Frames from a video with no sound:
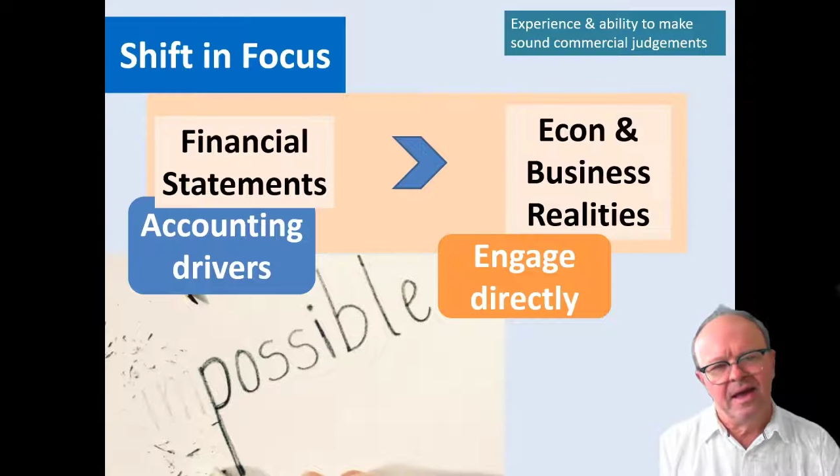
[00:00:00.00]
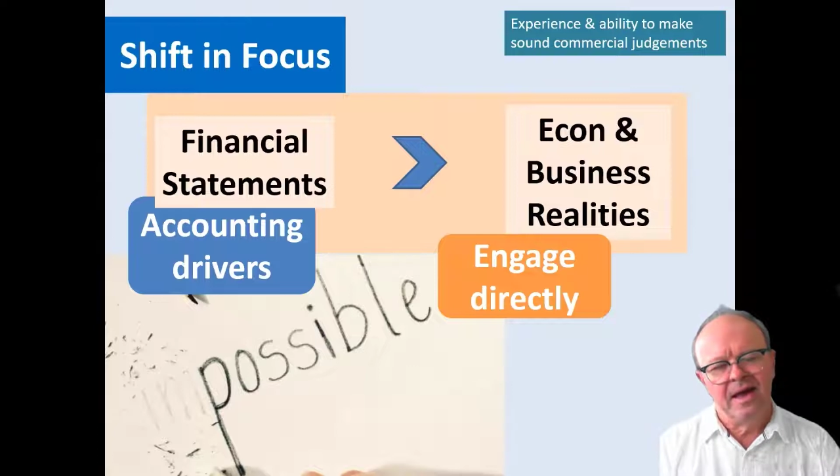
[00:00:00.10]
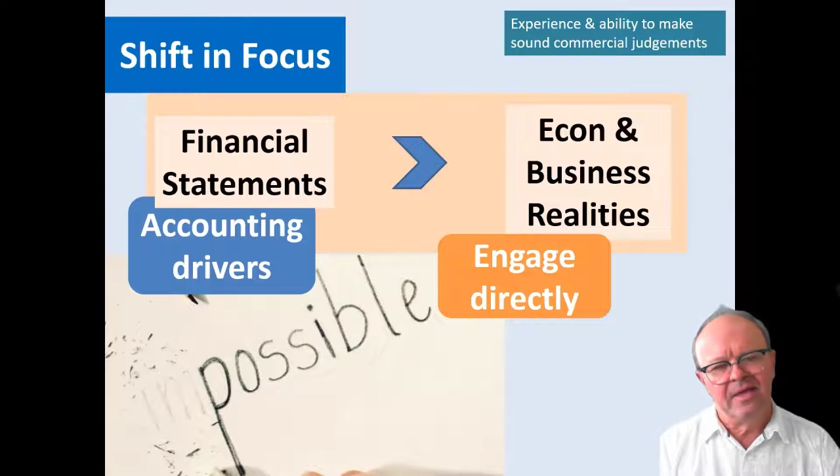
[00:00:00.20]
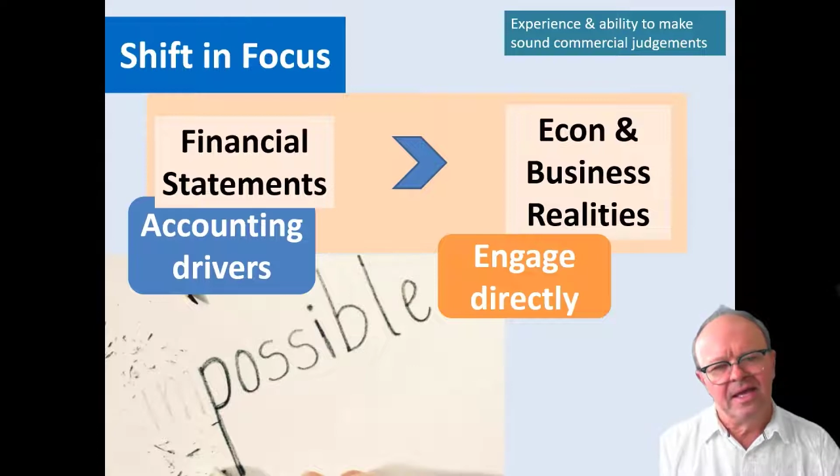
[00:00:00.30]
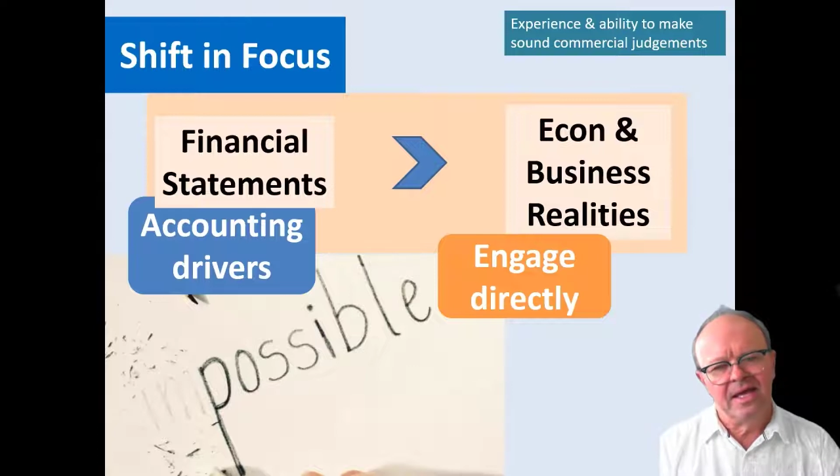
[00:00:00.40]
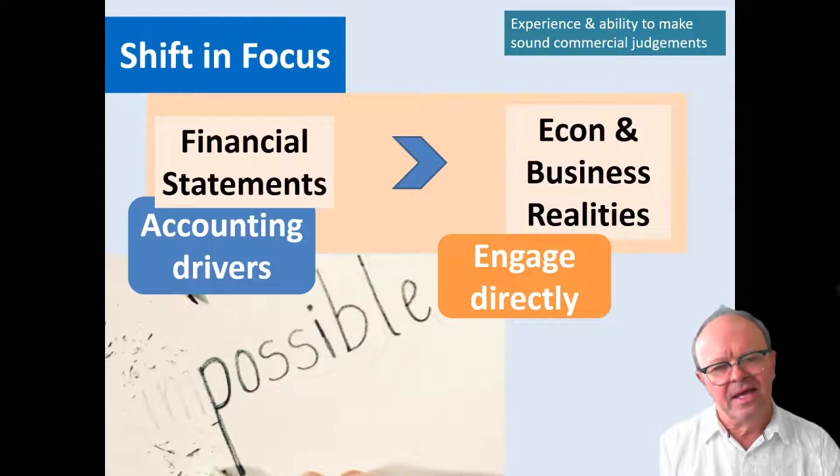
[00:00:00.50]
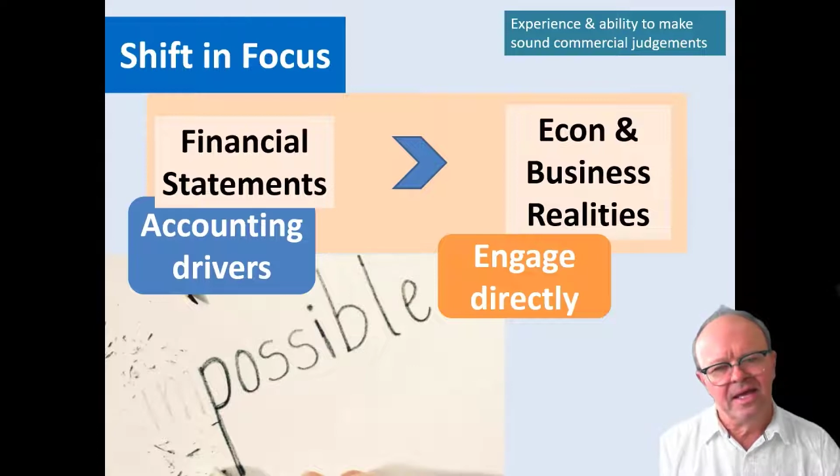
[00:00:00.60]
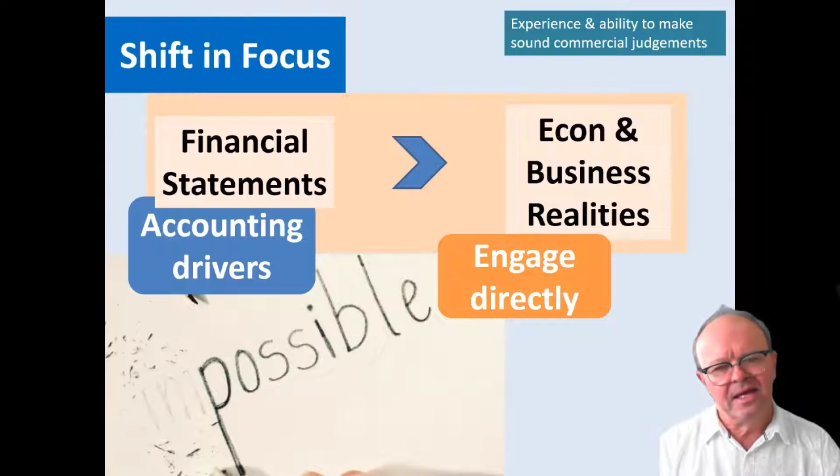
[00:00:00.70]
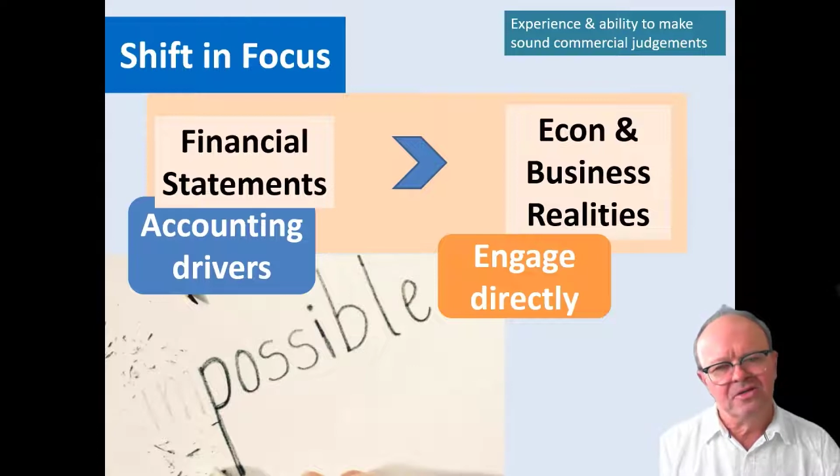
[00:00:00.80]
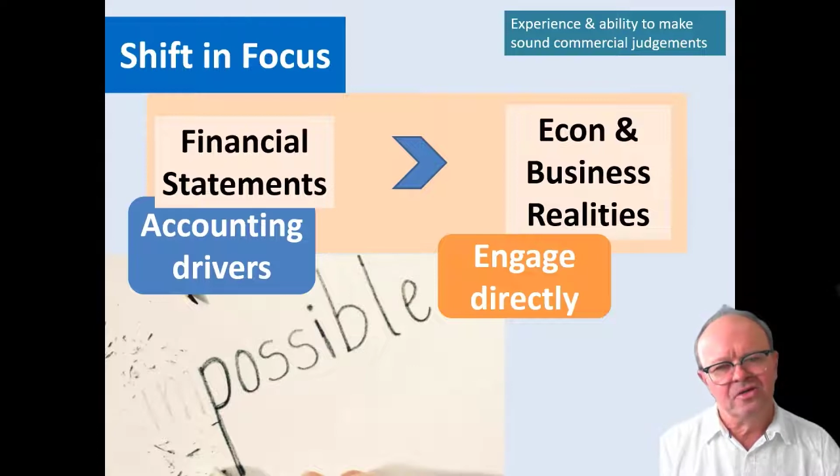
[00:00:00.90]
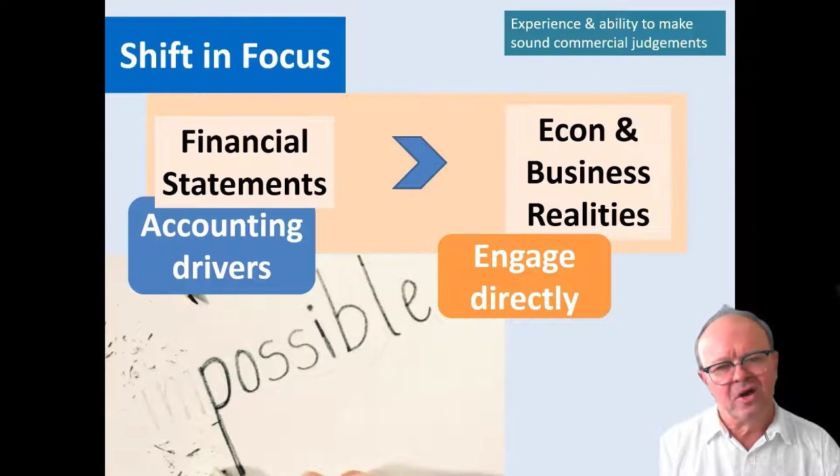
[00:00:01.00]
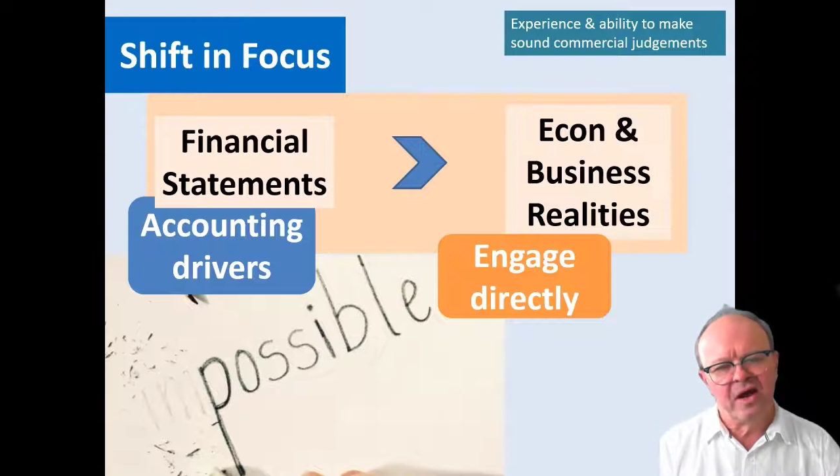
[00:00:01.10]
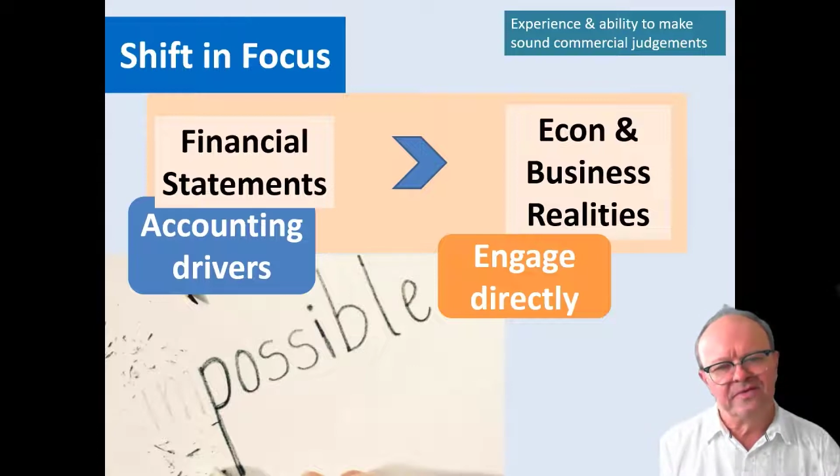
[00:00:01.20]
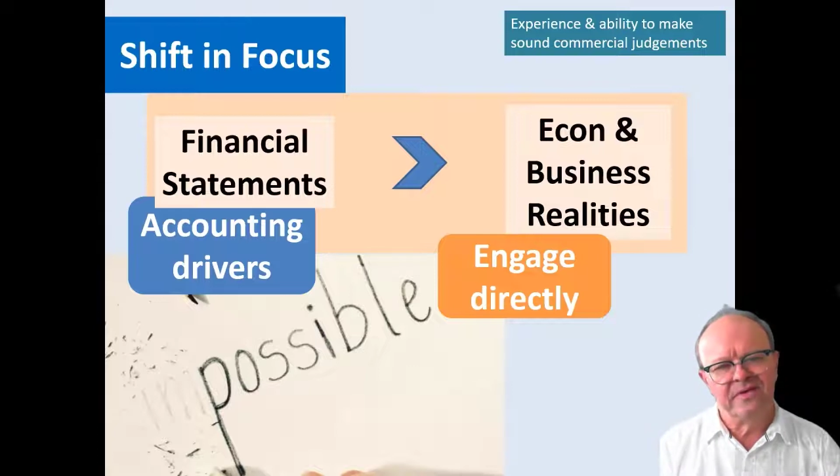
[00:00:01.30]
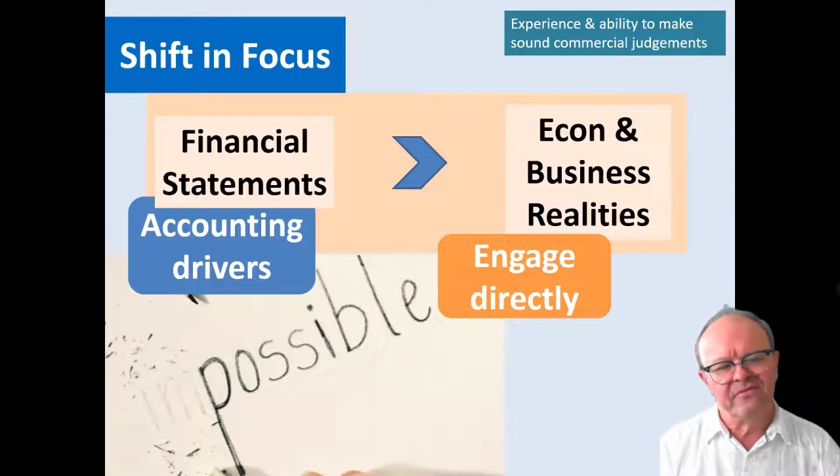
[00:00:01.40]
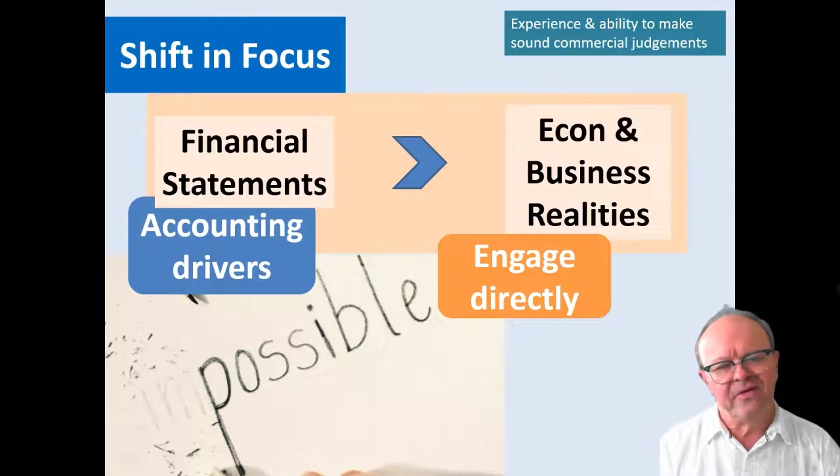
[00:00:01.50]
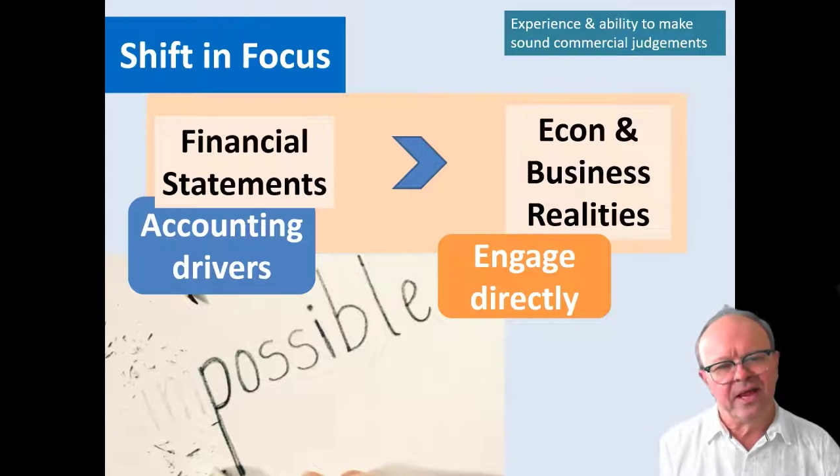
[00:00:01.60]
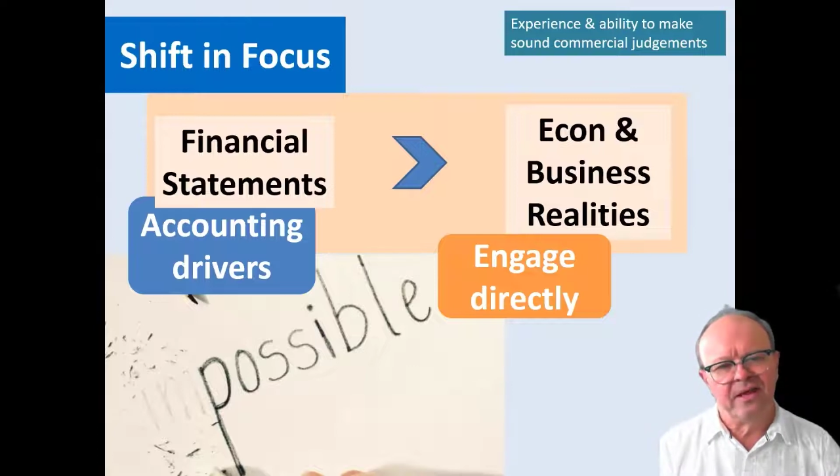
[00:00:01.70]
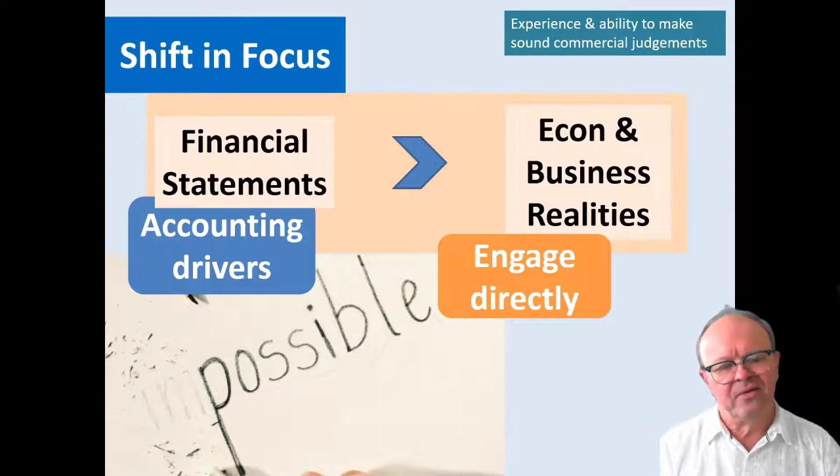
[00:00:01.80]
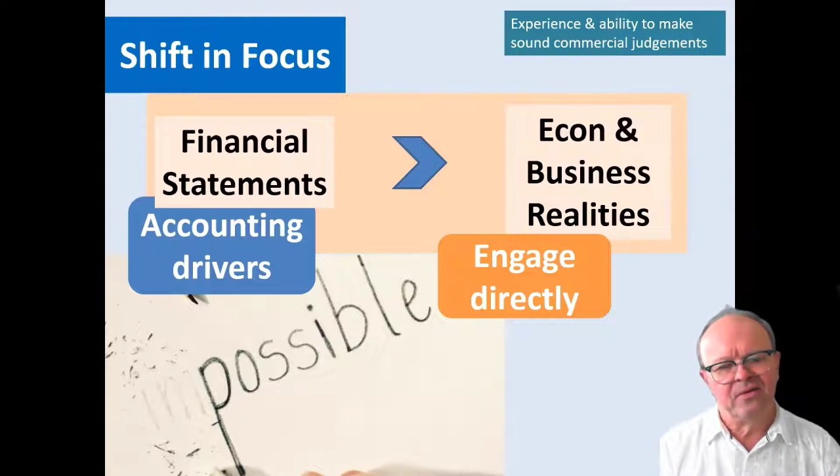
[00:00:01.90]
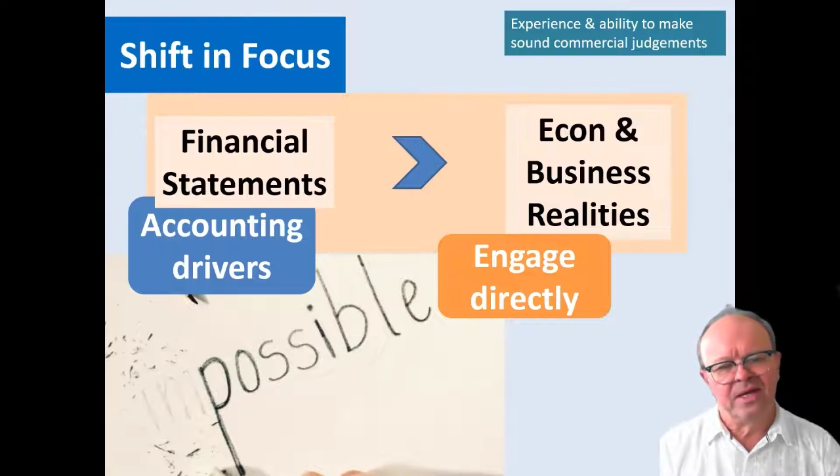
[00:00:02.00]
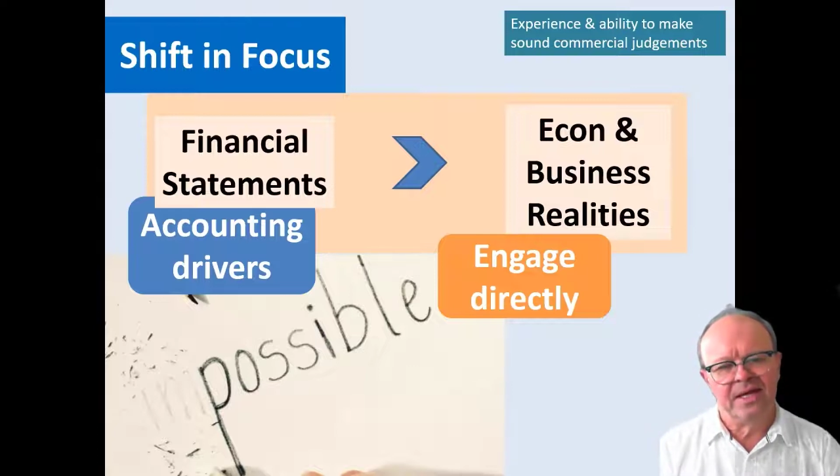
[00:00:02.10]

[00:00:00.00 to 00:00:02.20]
are the key drivers of value